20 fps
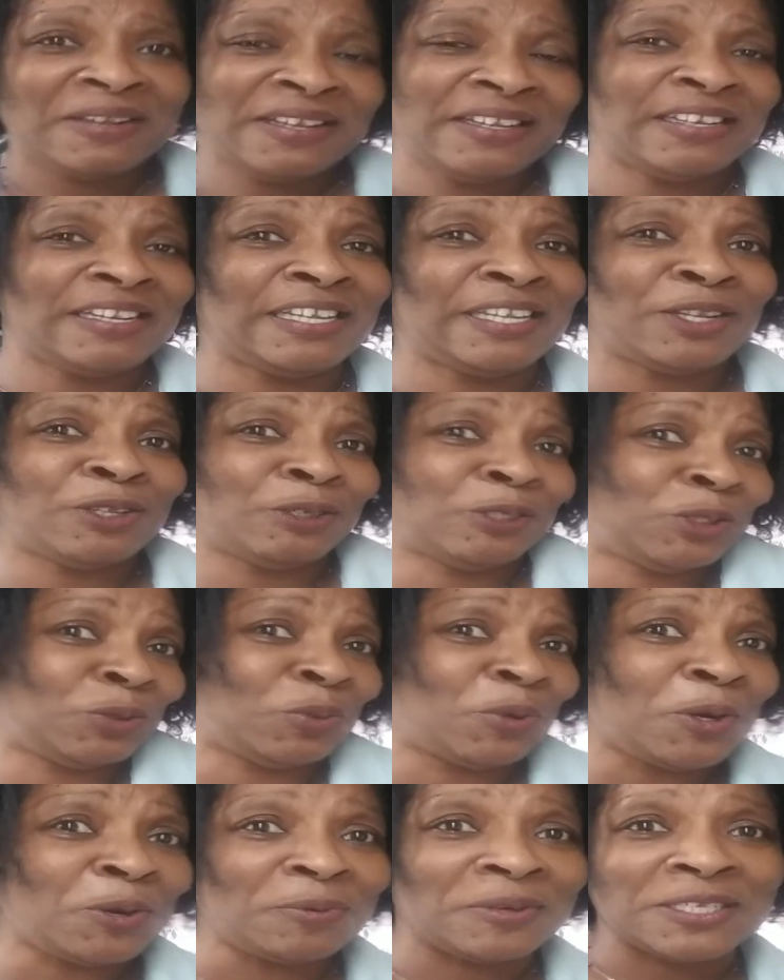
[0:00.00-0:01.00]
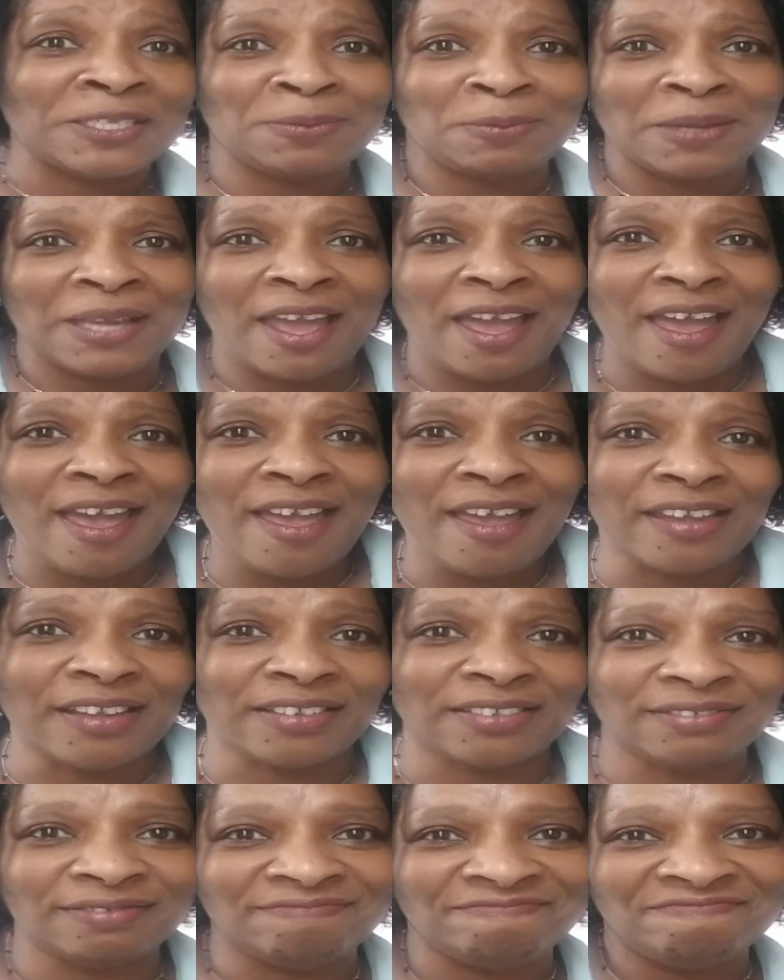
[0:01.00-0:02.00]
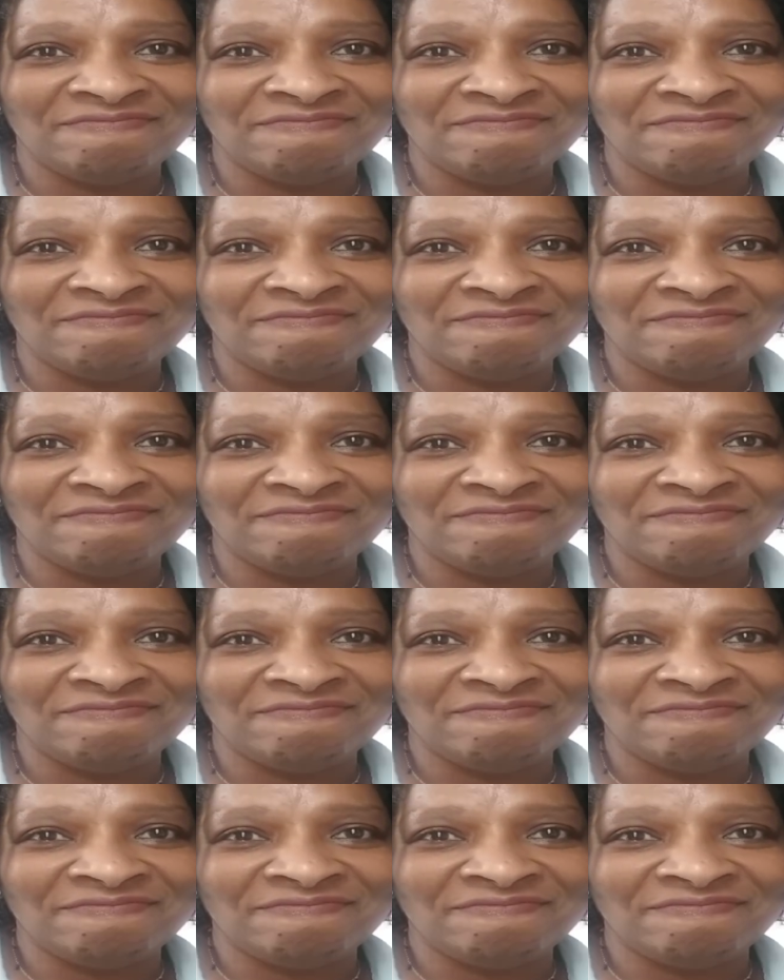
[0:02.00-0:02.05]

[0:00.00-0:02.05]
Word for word: Leave those worries behind.